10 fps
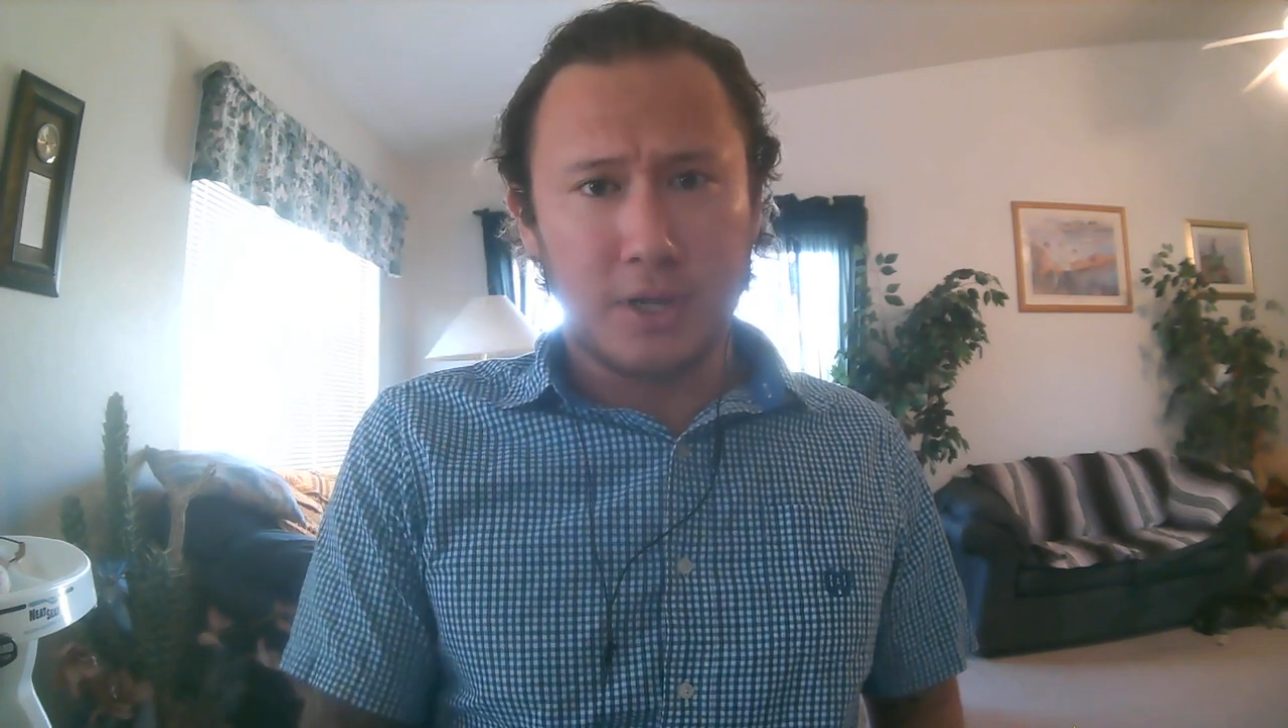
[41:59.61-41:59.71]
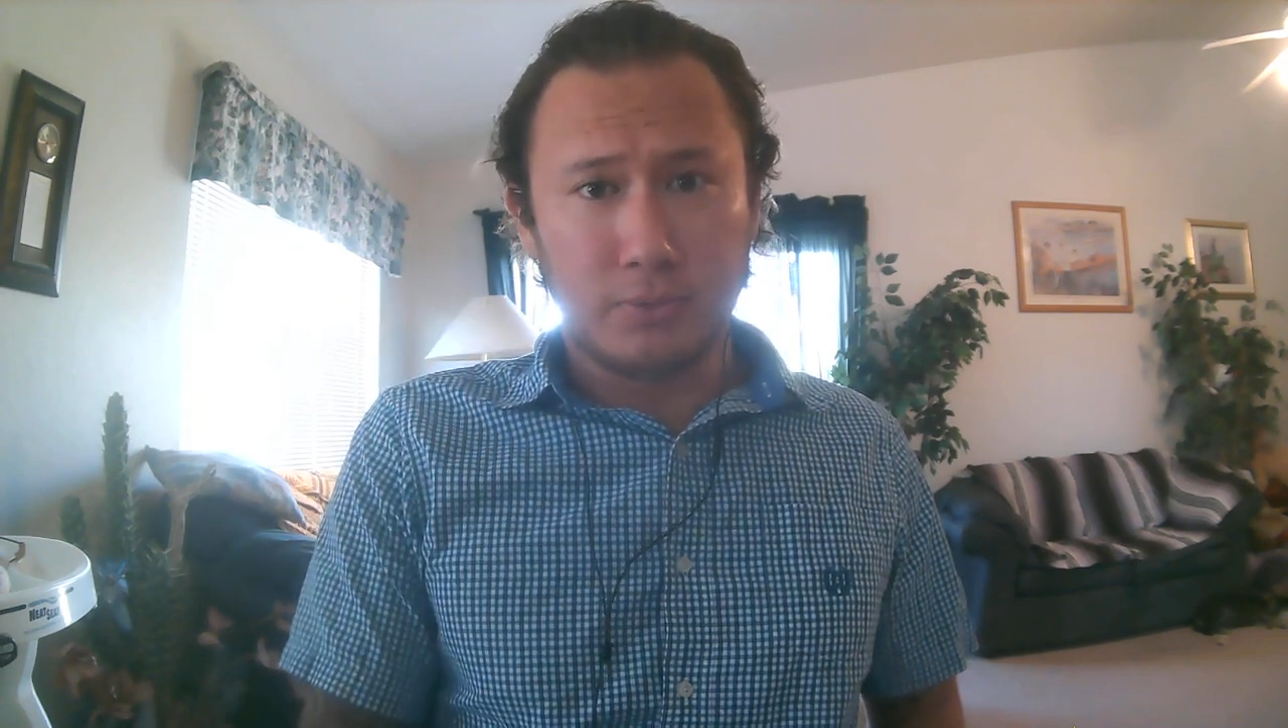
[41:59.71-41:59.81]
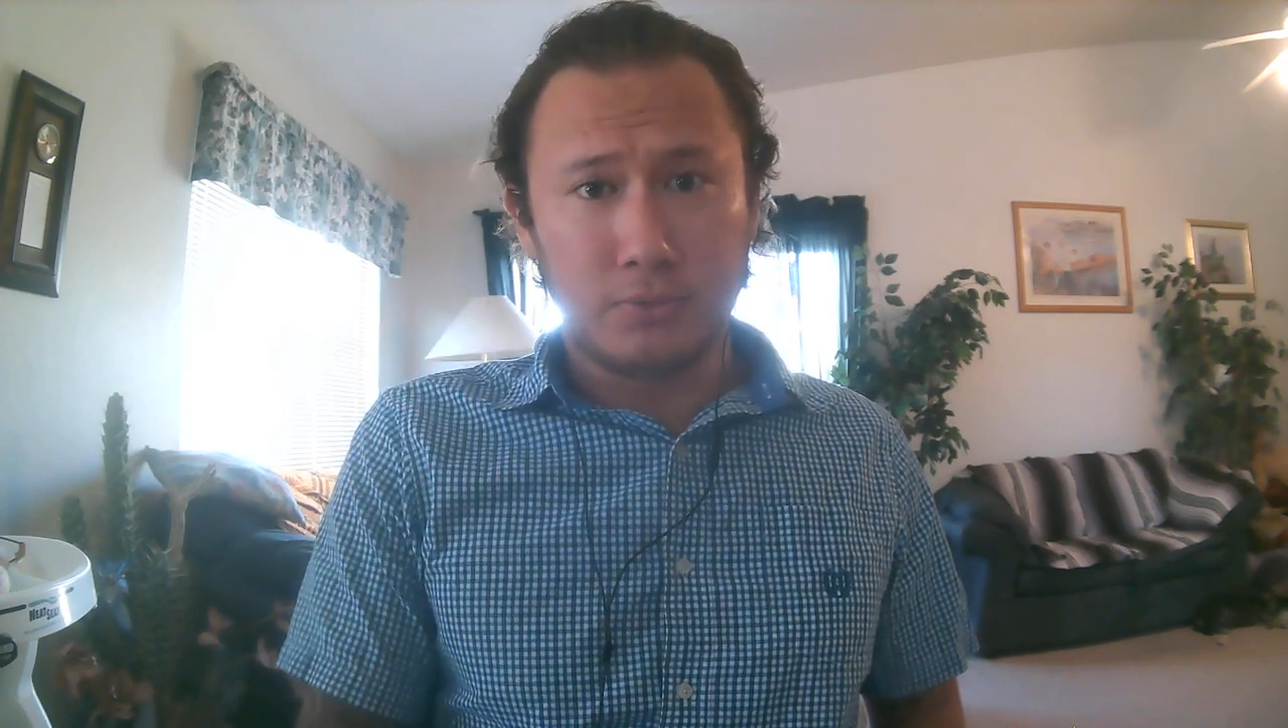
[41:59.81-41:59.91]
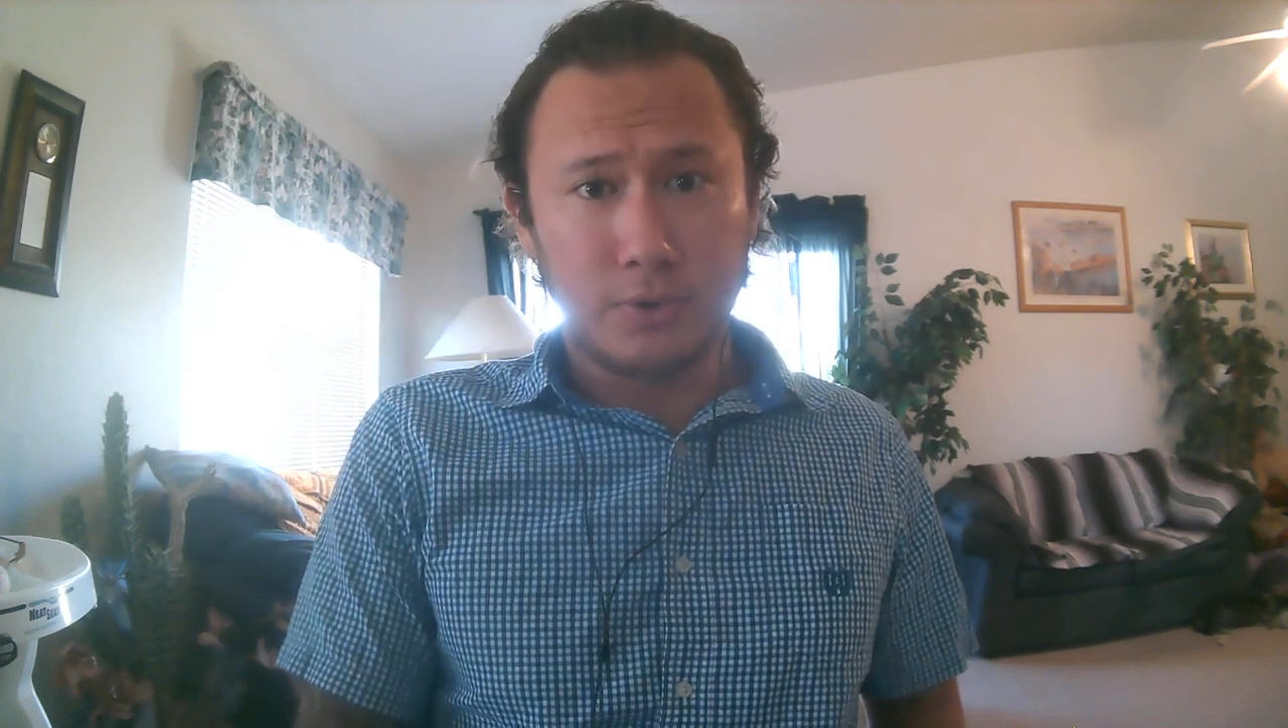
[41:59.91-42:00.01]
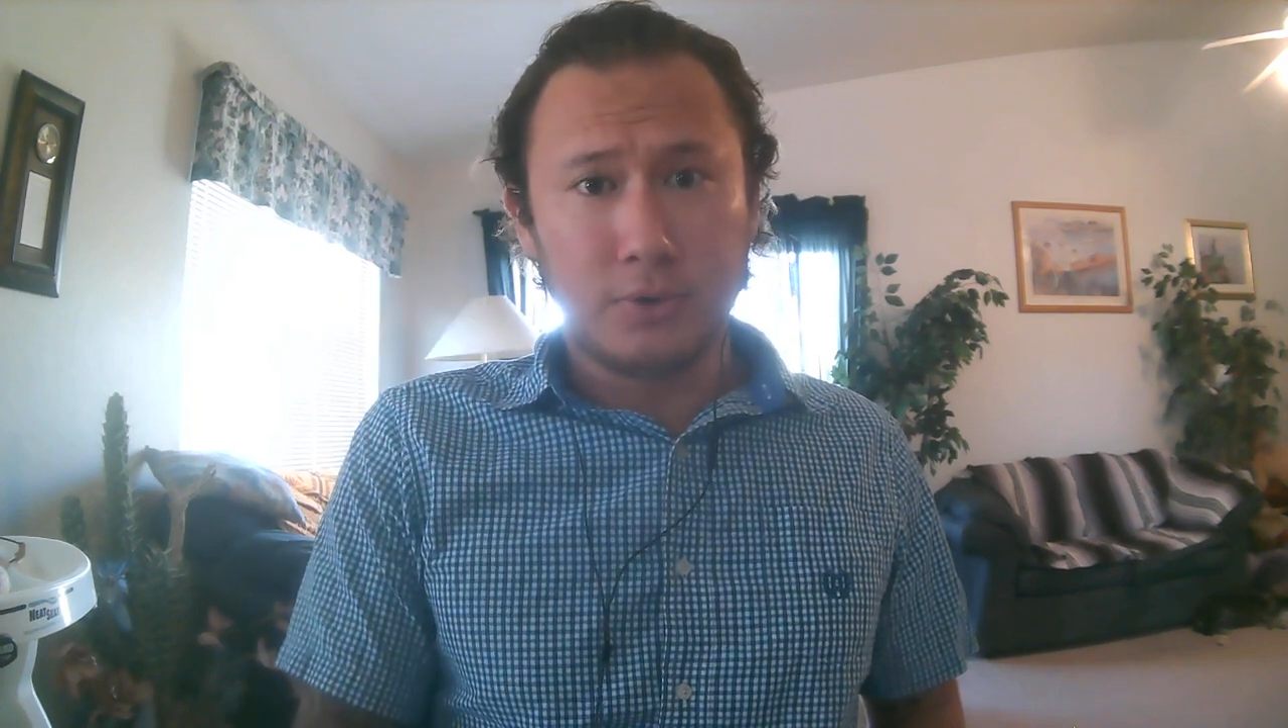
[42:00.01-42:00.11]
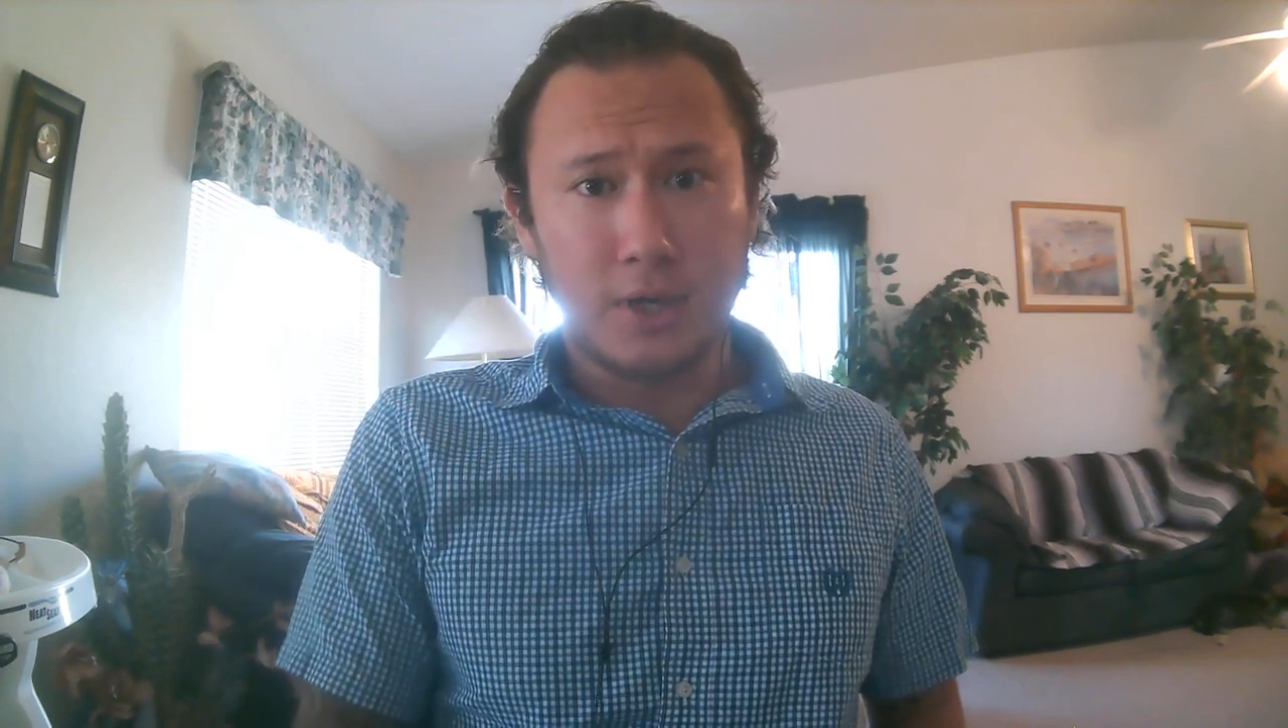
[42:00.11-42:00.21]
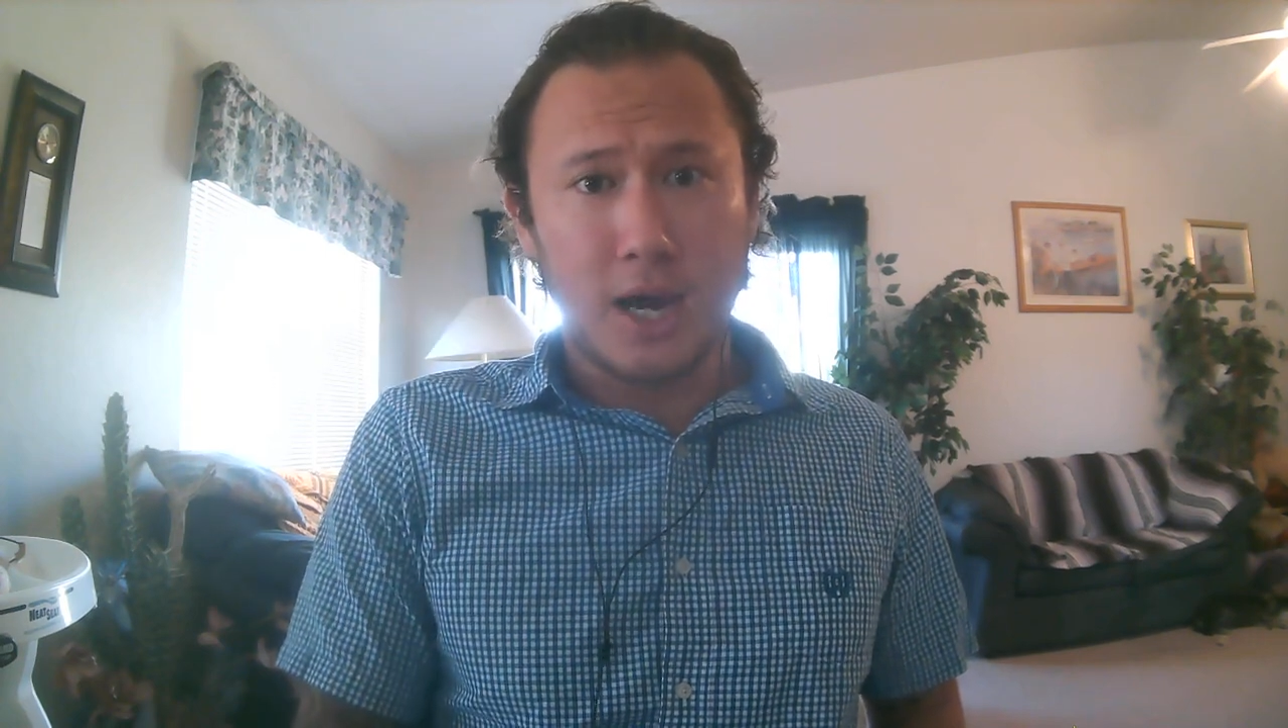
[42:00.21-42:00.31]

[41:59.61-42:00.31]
that really